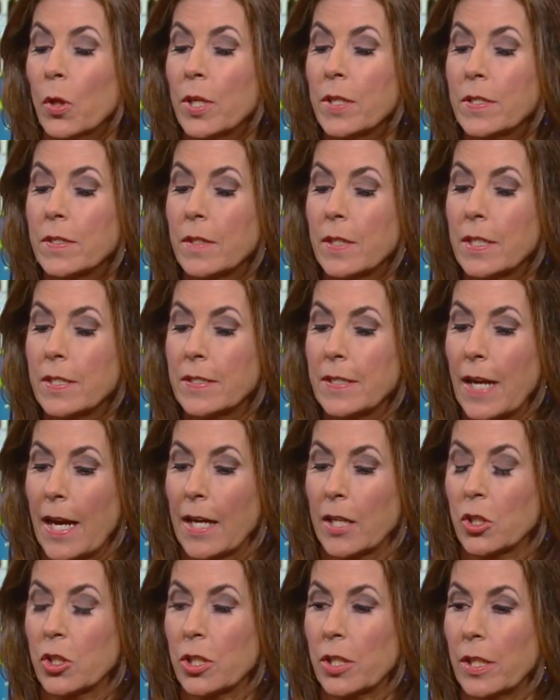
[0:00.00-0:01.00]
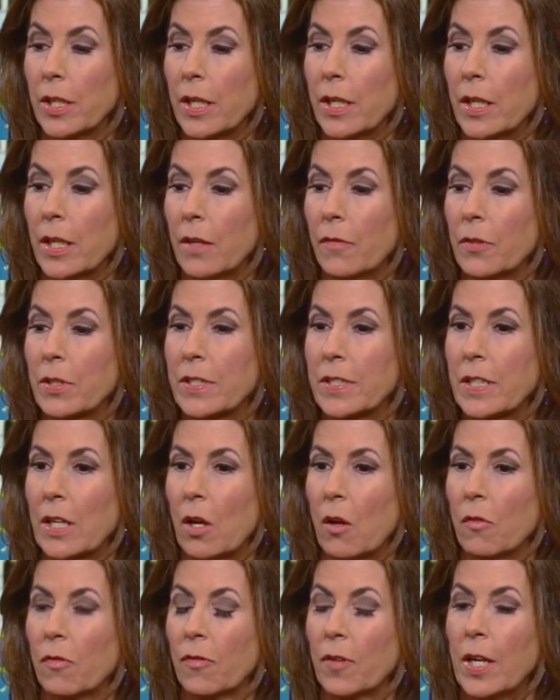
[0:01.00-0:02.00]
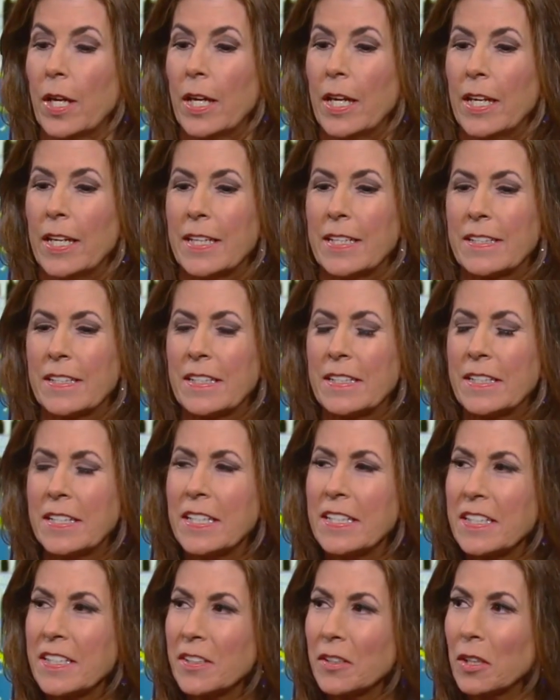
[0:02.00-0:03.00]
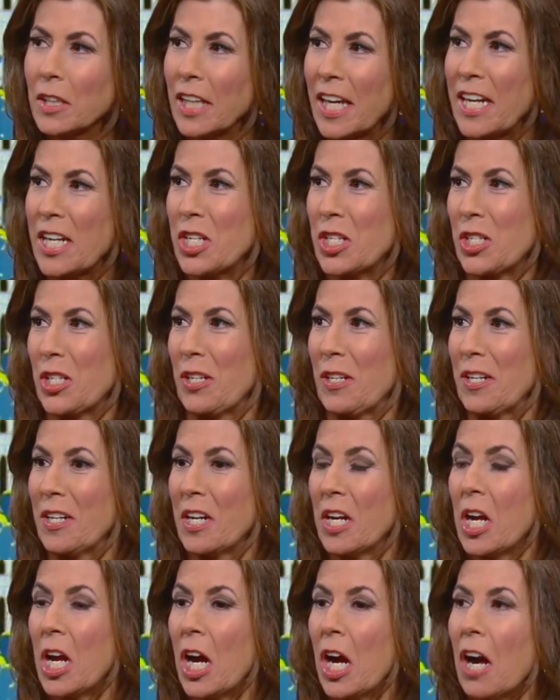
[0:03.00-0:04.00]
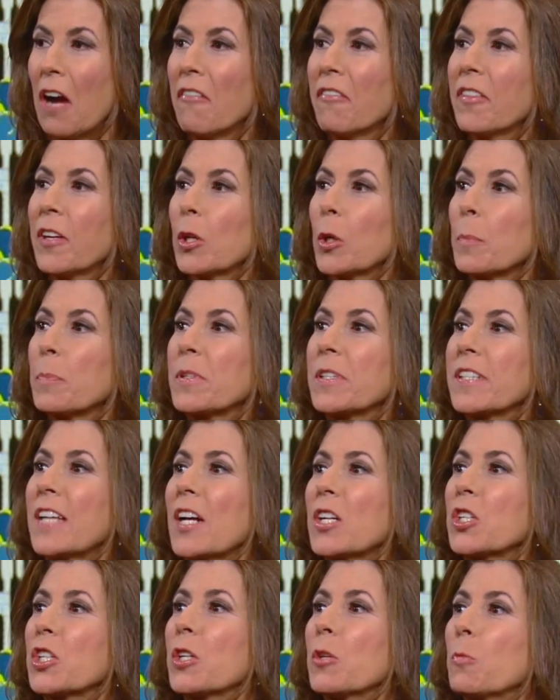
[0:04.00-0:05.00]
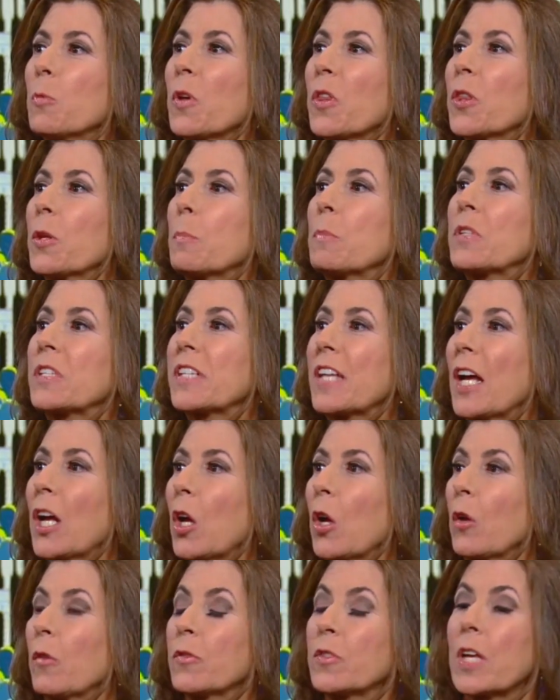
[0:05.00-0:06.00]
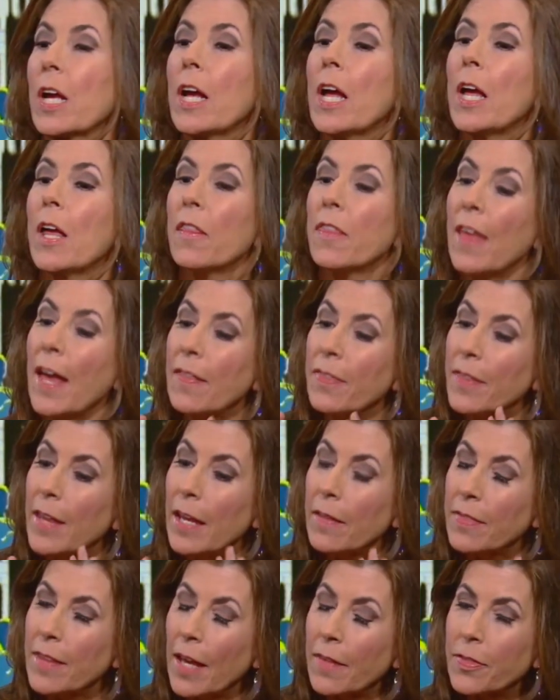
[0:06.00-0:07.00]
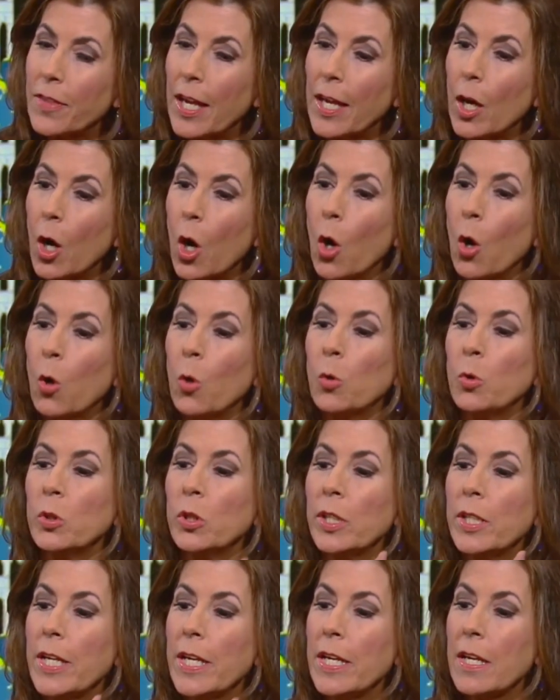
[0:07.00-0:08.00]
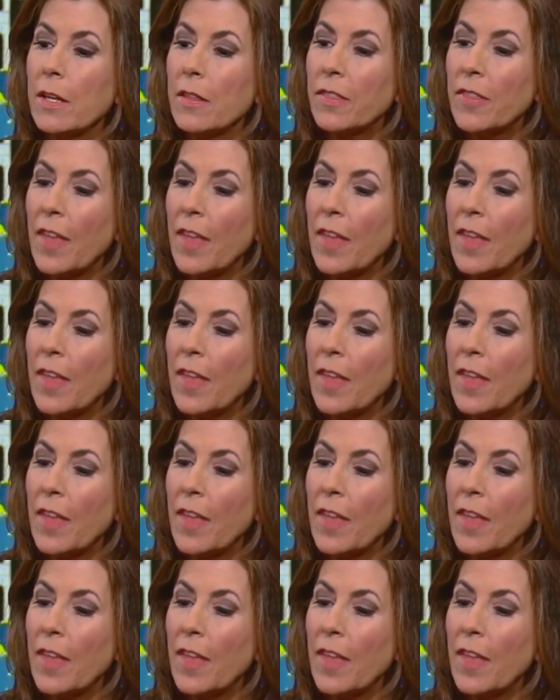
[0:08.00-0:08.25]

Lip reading: Well, this action in and of itself is a distillation of their obsession with themselves. Yes, that's exactly right.